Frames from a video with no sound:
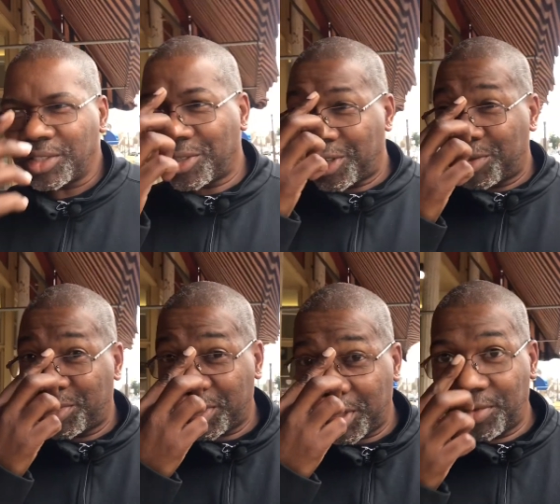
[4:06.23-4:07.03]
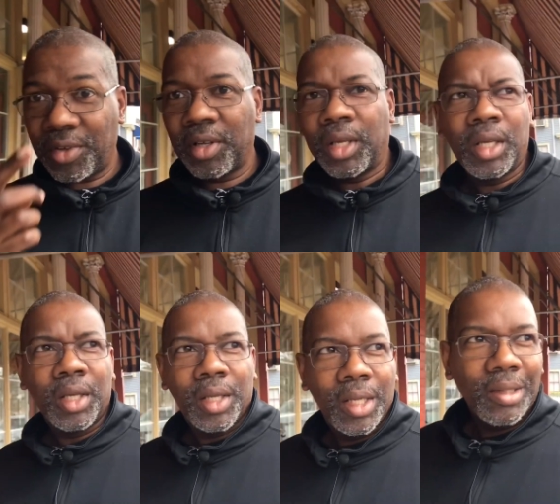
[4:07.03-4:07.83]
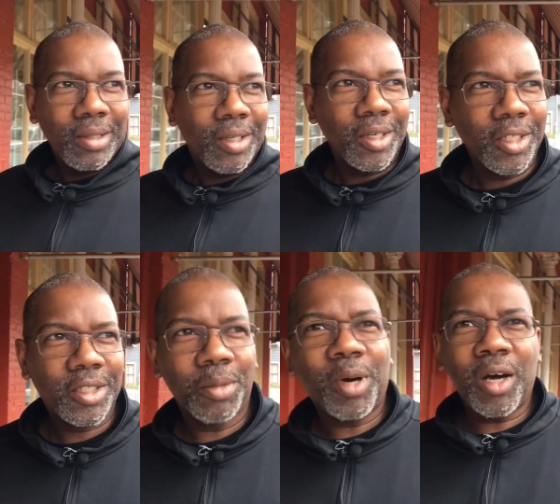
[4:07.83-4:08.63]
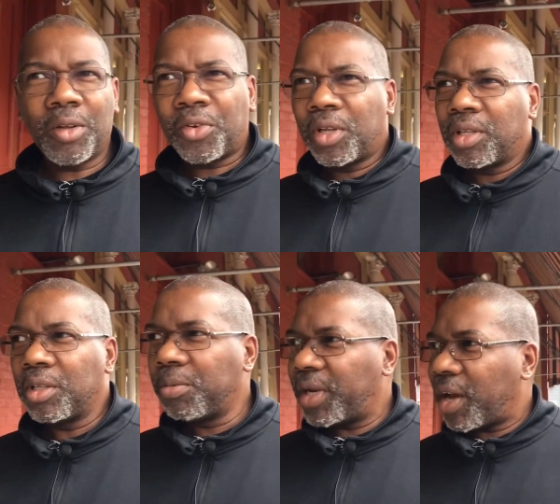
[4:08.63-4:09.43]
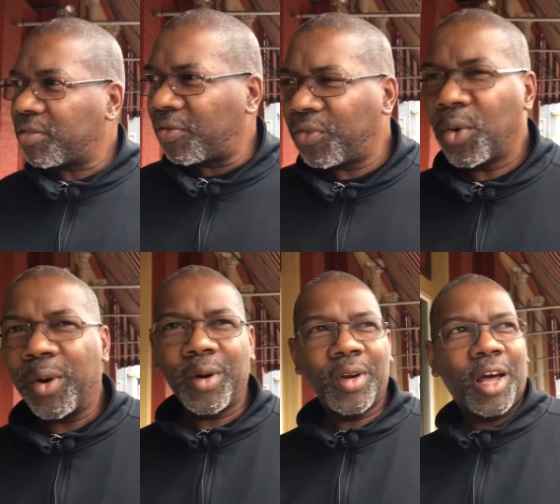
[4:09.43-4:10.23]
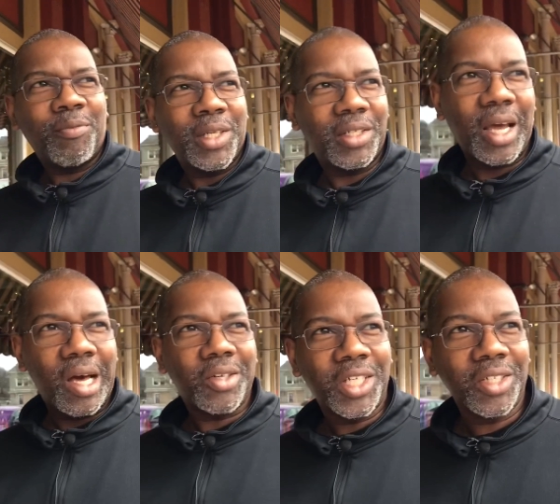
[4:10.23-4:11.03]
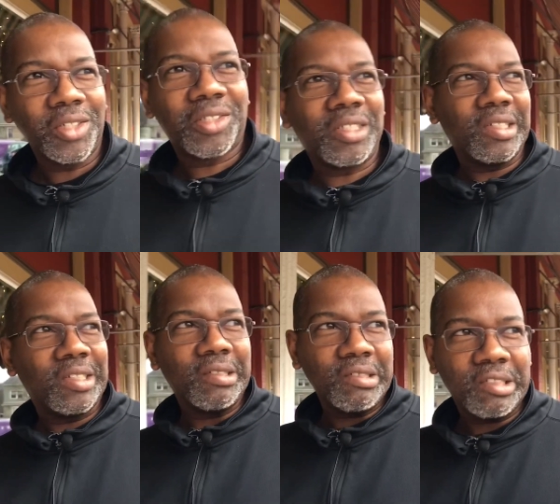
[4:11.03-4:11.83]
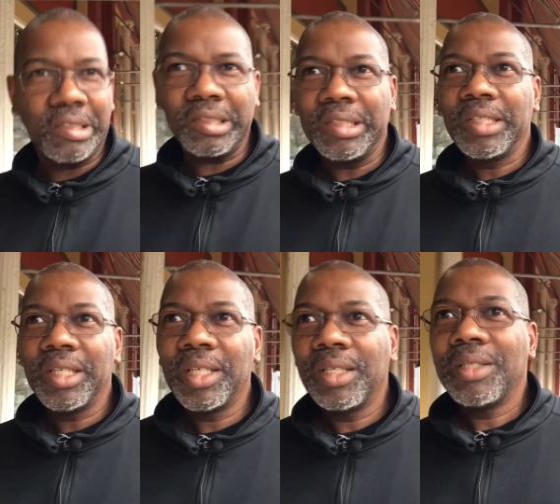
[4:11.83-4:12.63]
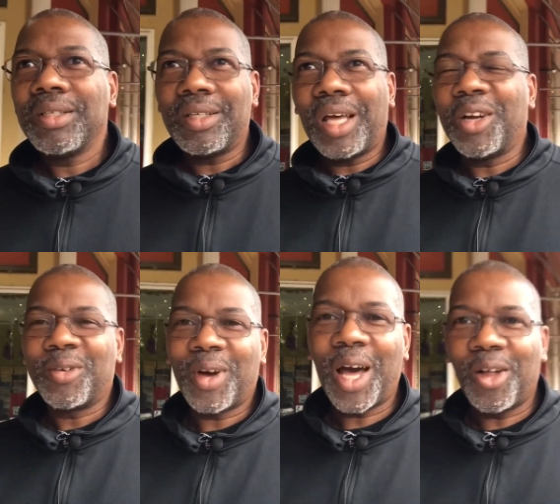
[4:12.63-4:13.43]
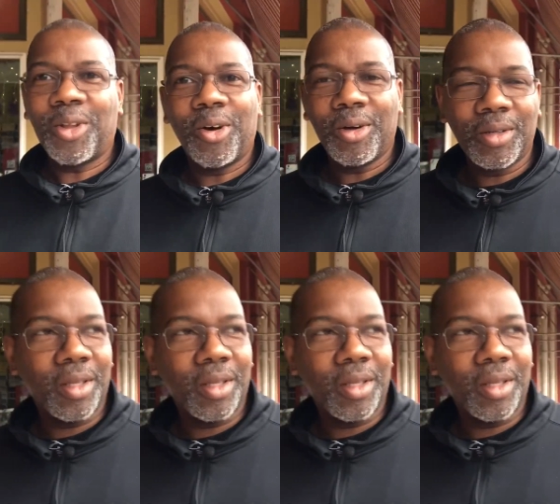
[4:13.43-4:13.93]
It's hard to believe. Uh, it's about a little bit after four. I've been down here since I don't know how long.